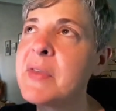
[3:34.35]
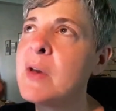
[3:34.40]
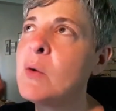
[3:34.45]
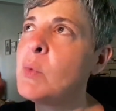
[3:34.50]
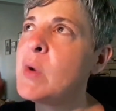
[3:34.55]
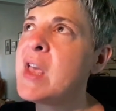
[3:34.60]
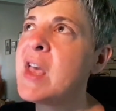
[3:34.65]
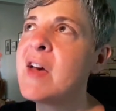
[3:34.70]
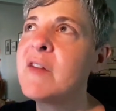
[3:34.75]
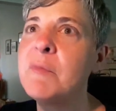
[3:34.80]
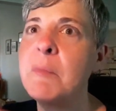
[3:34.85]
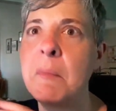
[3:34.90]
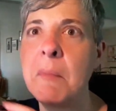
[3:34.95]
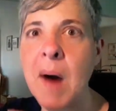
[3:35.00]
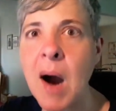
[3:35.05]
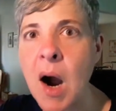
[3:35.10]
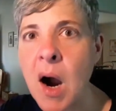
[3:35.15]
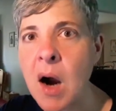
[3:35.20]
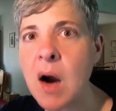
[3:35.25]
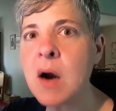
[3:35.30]
and we have
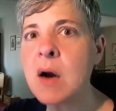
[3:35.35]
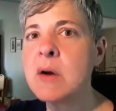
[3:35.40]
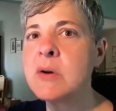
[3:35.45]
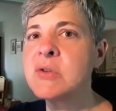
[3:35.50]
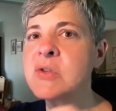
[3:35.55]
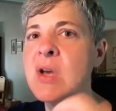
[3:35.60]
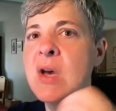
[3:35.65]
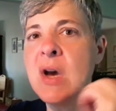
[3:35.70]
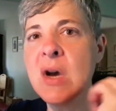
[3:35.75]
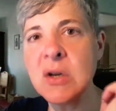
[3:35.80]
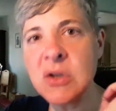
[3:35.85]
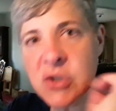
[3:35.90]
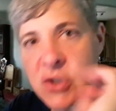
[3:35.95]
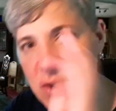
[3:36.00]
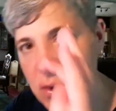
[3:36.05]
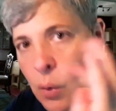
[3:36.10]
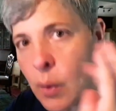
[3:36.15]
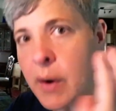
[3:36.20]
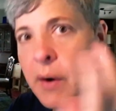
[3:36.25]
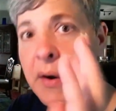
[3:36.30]
Mars
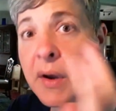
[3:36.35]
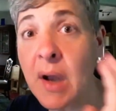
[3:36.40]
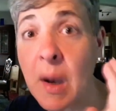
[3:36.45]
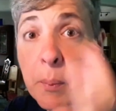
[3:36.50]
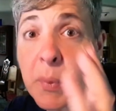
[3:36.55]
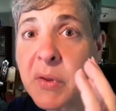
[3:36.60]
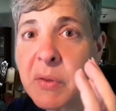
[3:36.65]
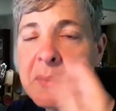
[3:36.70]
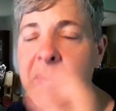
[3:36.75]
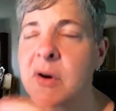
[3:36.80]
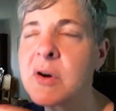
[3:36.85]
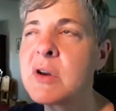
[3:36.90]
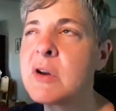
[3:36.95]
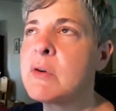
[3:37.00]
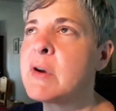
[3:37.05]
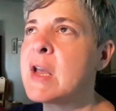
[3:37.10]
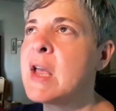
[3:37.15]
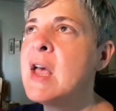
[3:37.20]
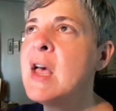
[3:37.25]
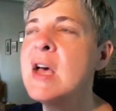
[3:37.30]
squaring up with
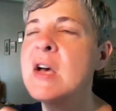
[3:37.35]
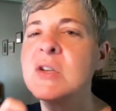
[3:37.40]
Mercury.